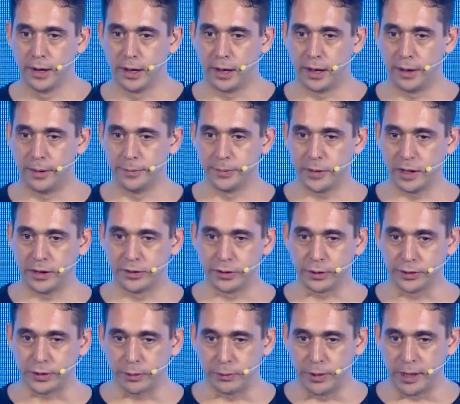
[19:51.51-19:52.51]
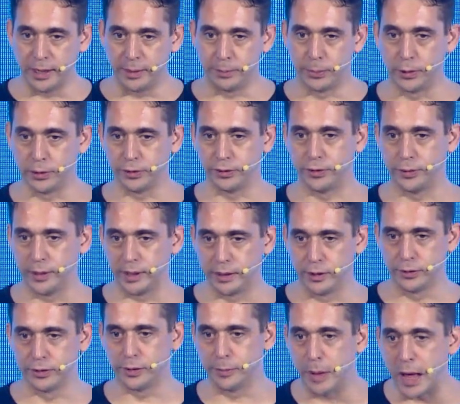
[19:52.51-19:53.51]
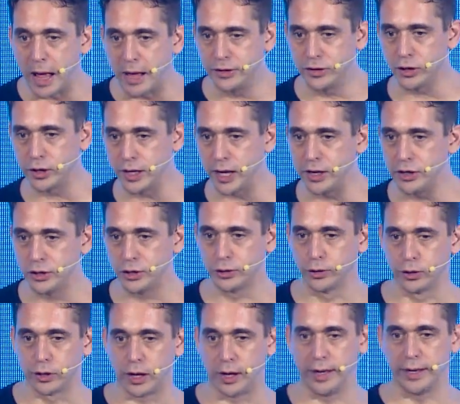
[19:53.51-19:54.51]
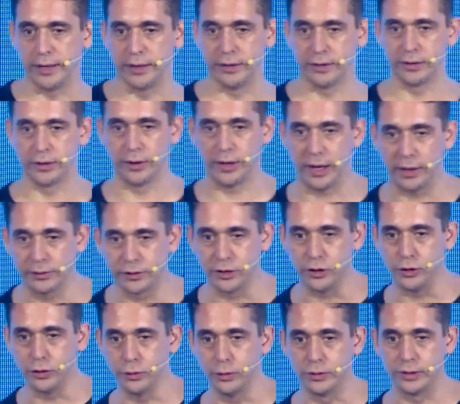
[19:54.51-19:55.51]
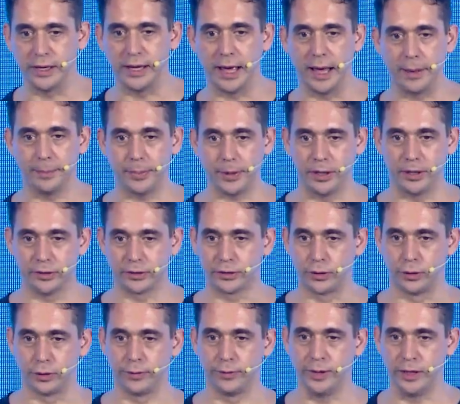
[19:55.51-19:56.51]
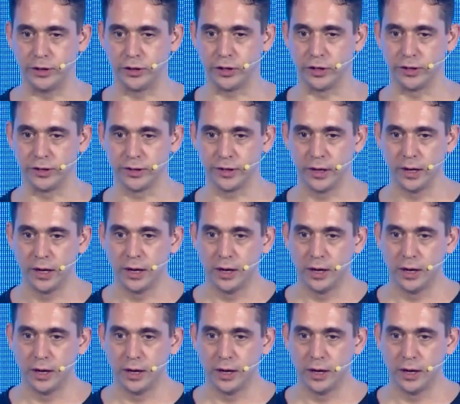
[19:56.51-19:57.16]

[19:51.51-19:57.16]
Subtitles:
It's also really important to include some educational guidance on how to use the app and its core features.